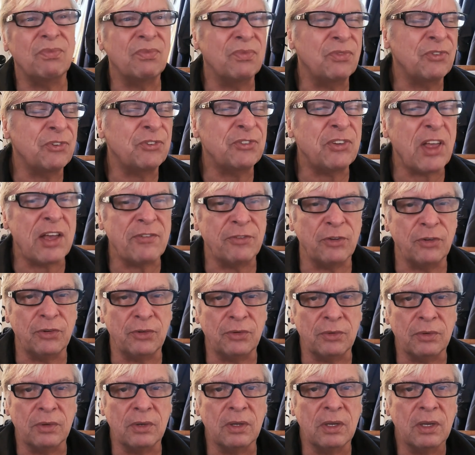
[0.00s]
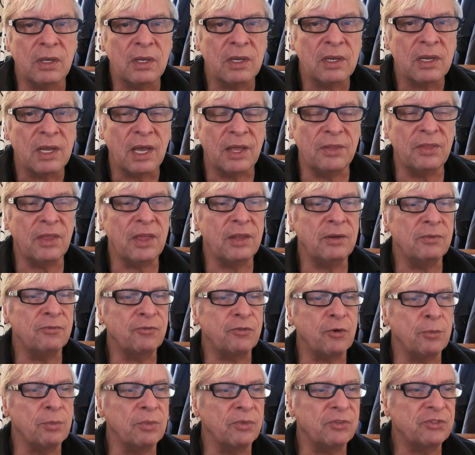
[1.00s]
7. And then
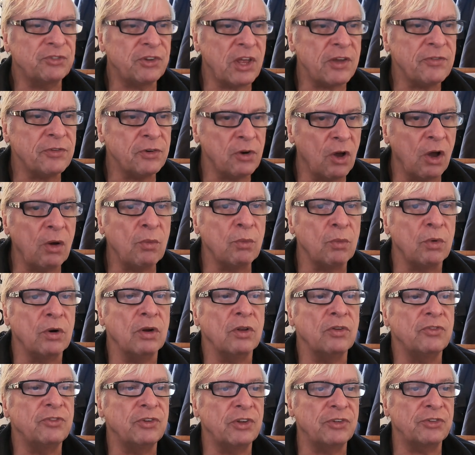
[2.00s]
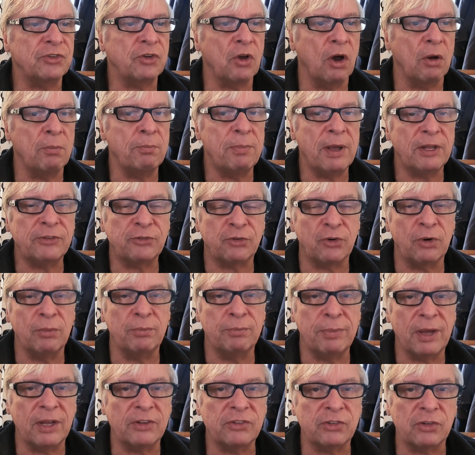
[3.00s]
from the 7 onwards, it's got better
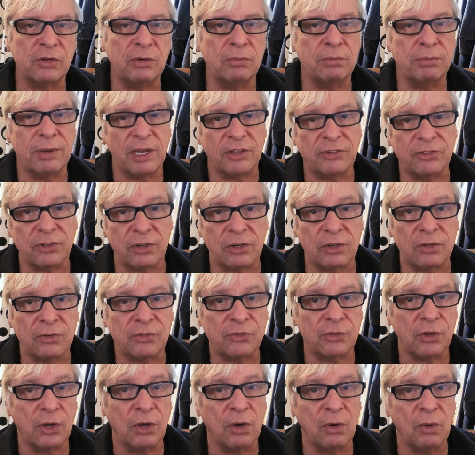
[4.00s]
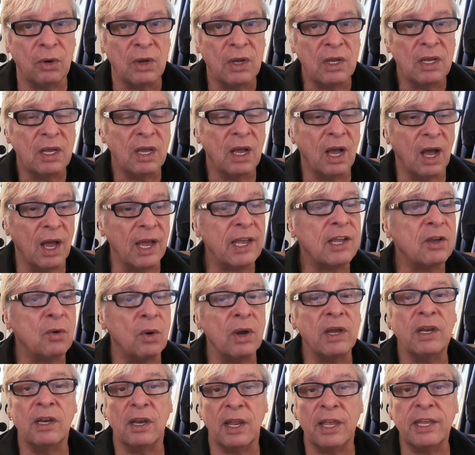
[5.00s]
and better and better. So I
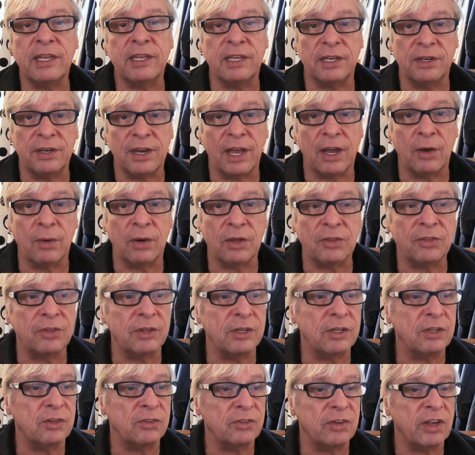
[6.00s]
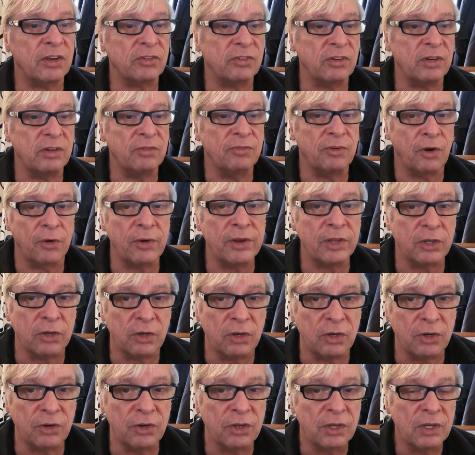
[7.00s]
quite like it now. I think it's actually very
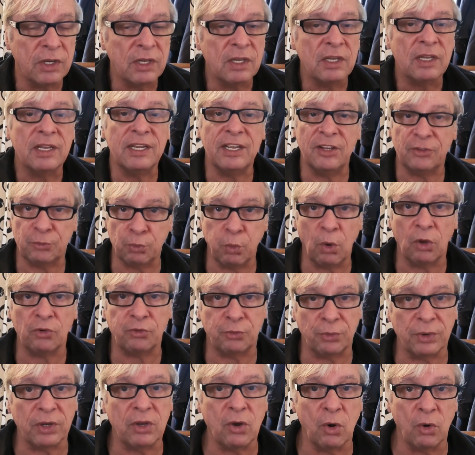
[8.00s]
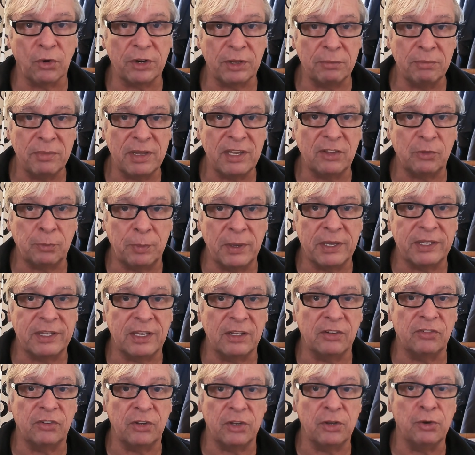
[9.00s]
good. It's what's recording me
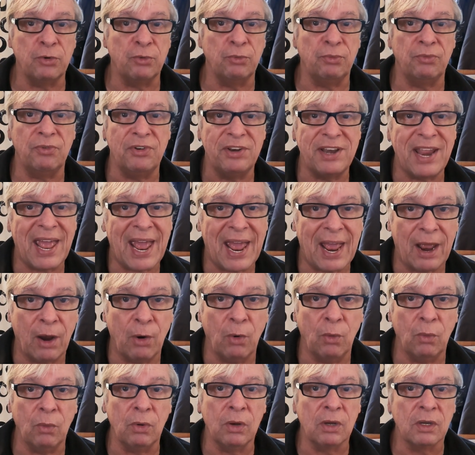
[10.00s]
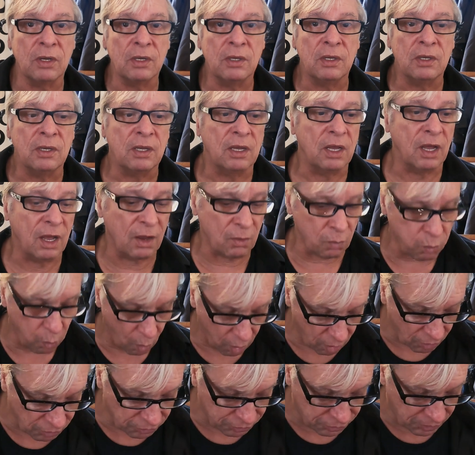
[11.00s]
speaking to you now. I
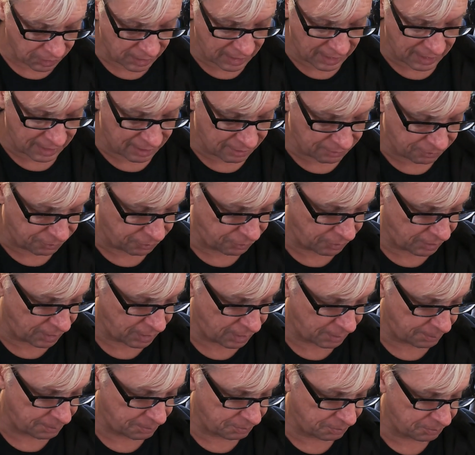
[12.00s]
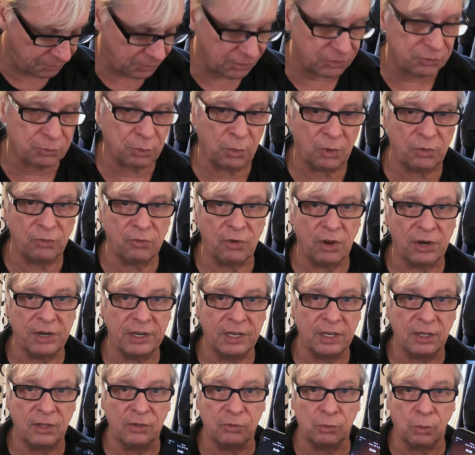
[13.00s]
was going to have this one
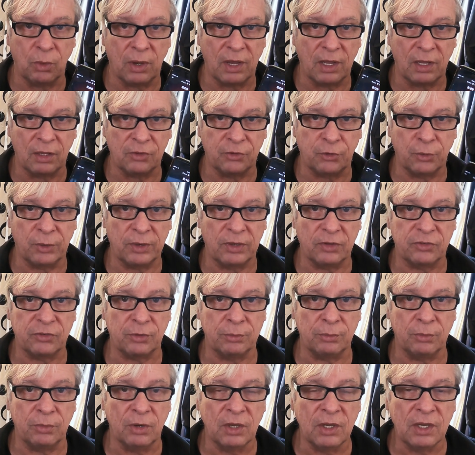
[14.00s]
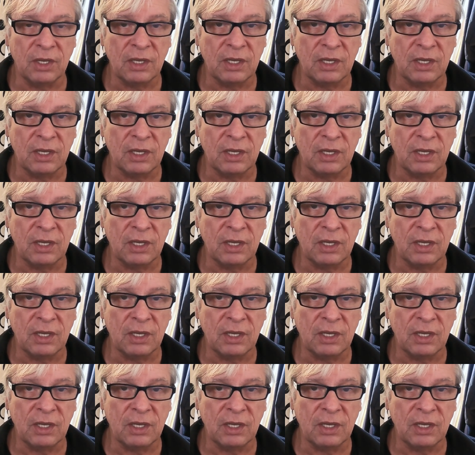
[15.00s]
running as well, doing some